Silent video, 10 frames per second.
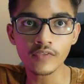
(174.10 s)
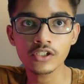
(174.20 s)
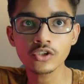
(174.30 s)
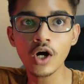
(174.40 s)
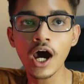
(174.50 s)

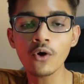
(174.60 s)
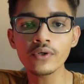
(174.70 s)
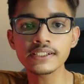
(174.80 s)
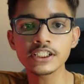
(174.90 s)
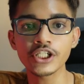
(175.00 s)
So how
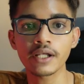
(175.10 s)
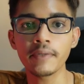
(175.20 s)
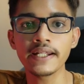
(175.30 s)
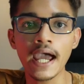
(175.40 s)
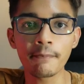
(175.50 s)
does the
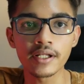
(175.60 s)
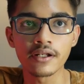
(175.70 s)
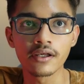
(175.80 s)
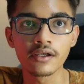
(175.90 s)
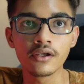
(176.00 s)
checkmate
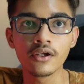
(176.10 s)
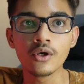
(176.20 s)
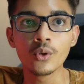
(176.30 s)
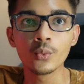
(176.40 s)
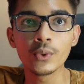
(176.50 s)
happen?
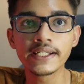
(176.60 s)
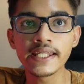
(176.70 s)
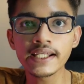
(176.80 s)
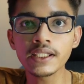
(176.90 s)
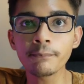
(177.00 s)
We
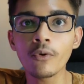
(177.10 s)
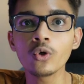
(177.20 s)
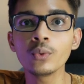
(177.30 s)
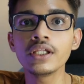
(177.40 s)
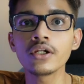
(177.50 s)
take the
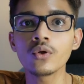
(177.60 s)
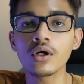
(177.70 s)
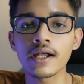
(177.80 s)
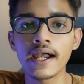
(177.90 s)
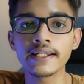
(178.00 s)
pawn with the
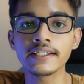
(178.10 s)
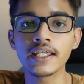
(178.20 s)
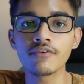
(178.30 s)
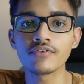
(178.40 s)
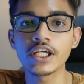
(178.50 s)
rook and
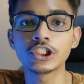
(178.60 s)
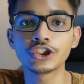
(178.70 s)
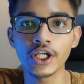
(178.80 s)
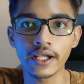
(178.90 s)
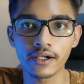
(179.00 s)
give a
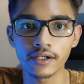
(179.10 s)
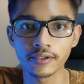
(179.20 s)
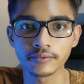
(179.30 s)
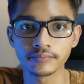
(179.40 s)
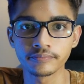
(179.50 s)
check.
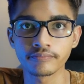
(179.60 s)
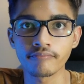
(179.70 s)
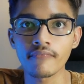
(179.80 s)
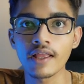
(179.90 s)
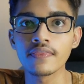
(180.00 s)

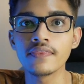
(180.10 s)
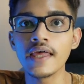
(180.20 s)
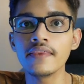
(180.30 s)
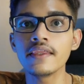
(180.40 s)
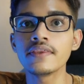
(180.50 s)

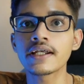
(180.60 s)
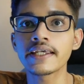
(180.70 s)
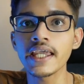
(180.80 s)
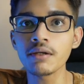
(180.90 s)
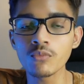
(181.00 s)
Then the
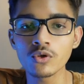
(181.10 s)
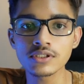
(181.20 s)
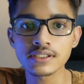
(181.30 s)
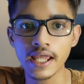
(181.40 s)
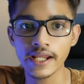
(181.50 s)
king
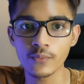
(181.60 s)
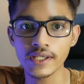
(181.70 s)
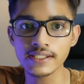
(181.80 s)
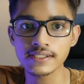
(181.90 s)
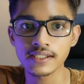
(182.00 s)
moves
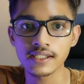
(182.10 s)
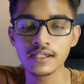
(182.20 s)
sideways.